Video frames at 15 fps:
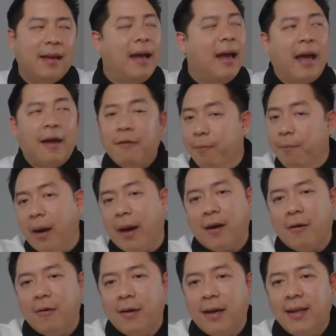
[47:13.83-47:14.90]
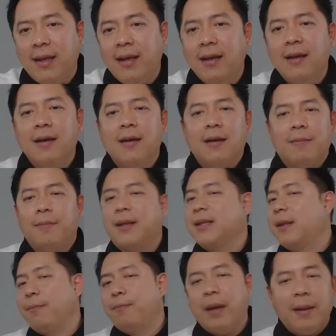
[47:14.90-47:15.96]
I have a buyer already, but
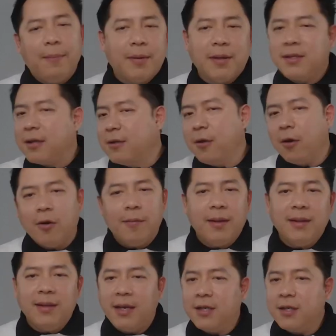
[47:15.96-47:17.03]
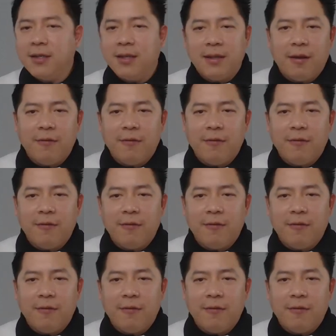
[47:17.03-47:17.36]
the papers, the documentation and